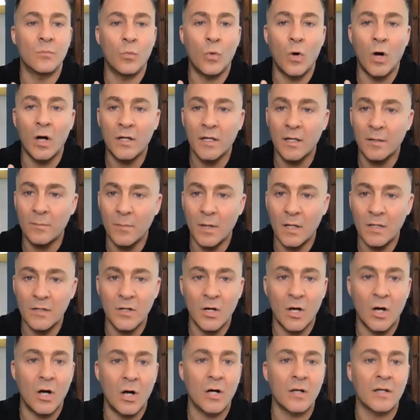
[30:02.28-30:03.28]
walking my
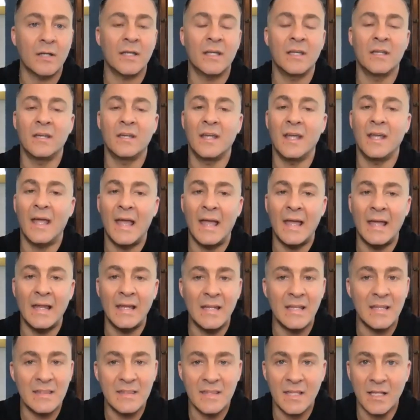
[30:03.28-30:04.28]
dog, in
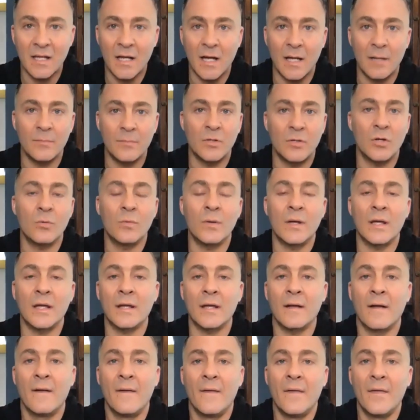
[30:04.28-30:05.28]
anything I'm
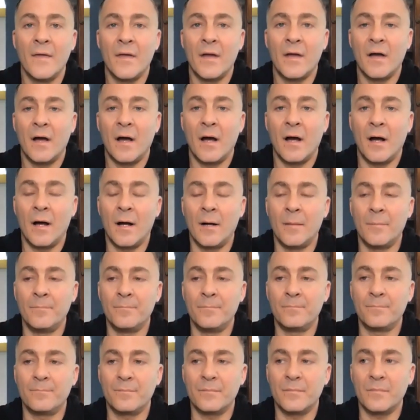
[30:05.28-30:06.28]
doing.
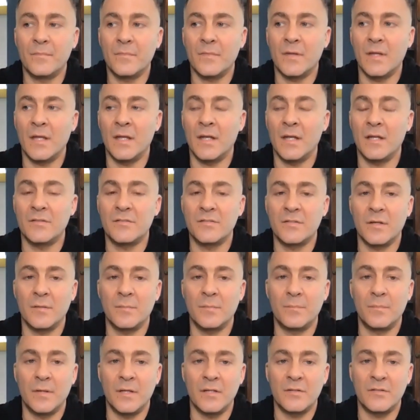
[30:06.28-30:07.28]
Um, and it's
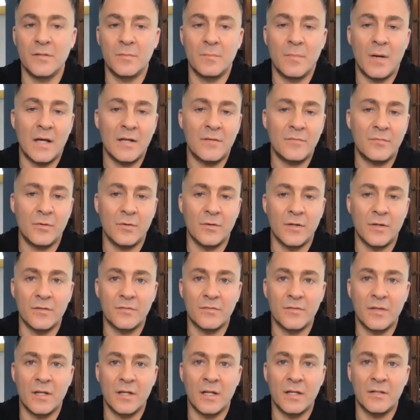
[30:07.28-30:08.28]
a
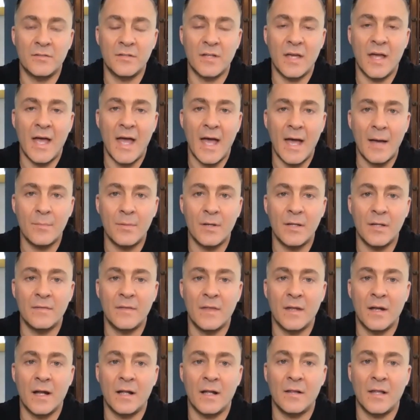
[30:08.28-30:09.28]
mindfulness, that it's a habit
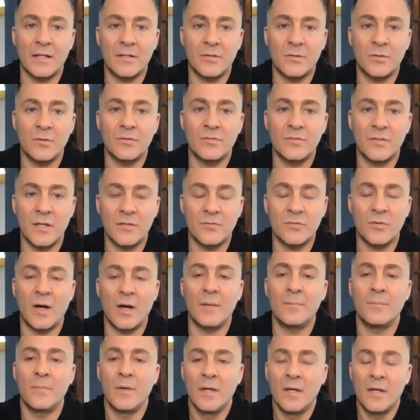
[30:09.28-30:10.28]
that I like to establish. So
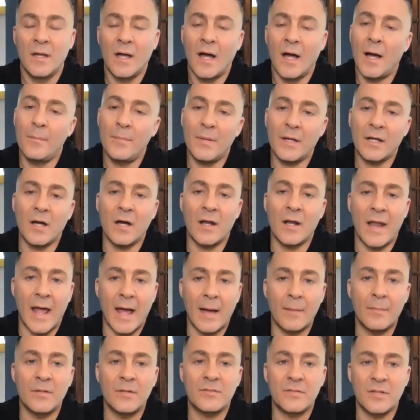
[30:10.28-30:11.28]
I'm big on
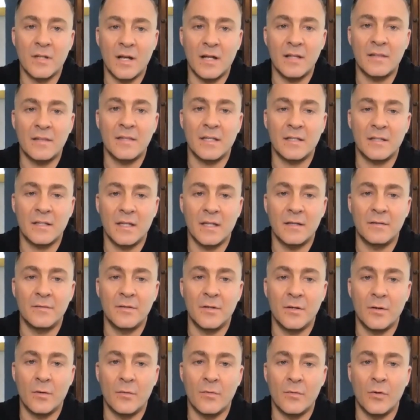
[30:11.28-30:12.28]
habits, and I think that,
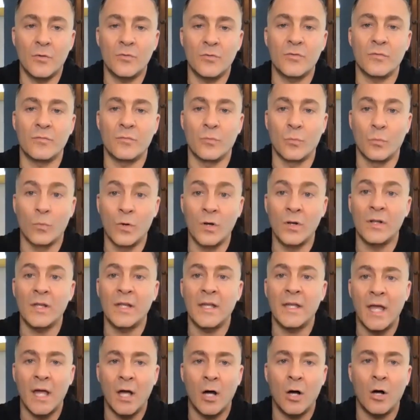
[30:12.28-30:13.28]
you know, those have
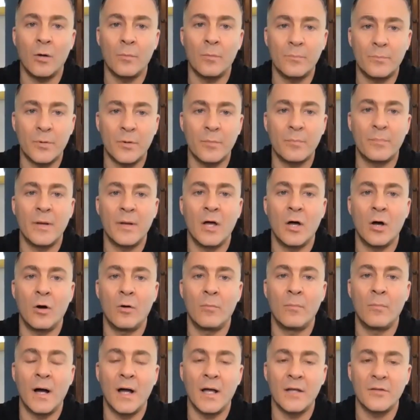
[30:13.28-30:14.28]
really helped propel
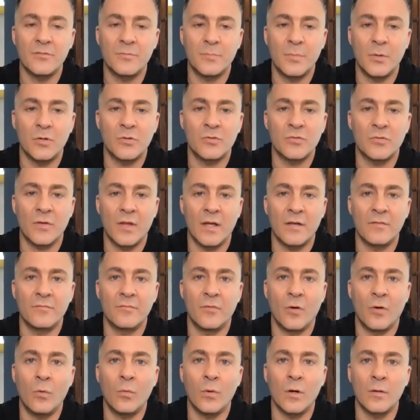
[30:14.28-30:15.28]
my spiritual life
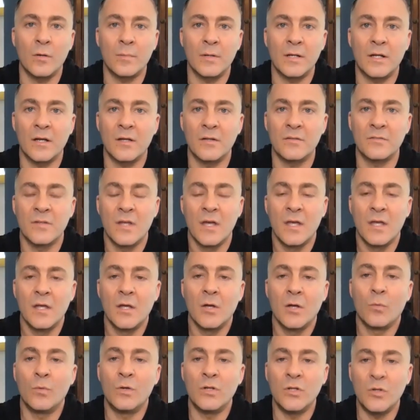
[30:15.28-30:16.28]
forward, because
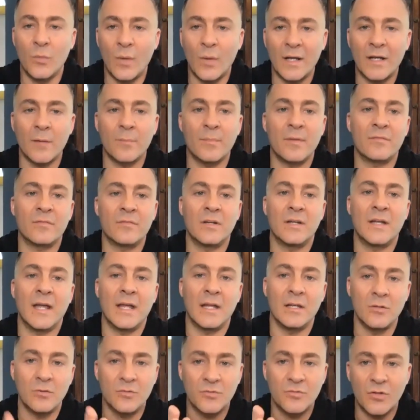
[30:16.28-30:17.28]
when you wake up every day
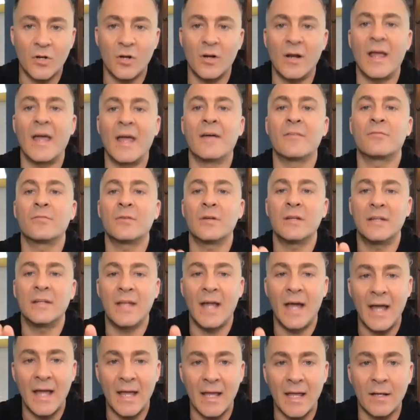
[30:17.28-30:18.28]
and you start every
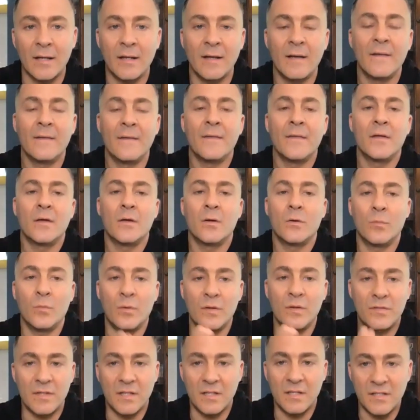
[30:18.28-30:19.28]
day
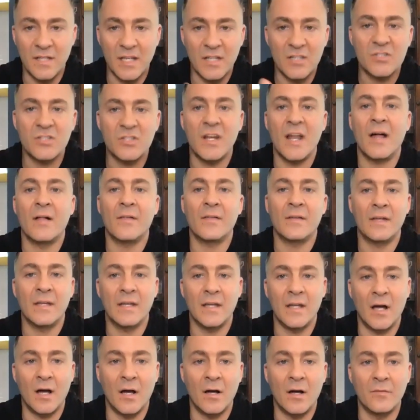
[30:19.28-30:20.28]
with the
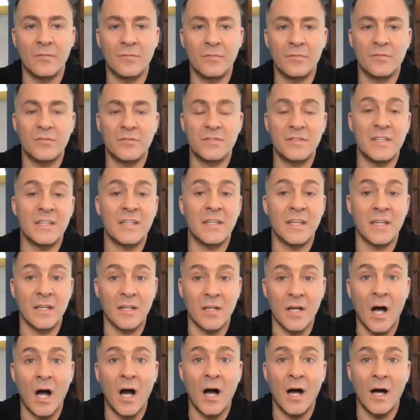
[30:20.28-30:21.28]
intentionality of seeking
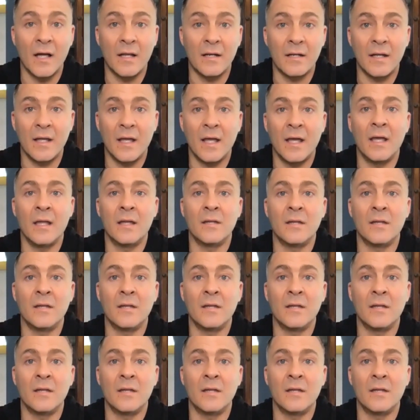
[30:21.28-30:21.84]
God and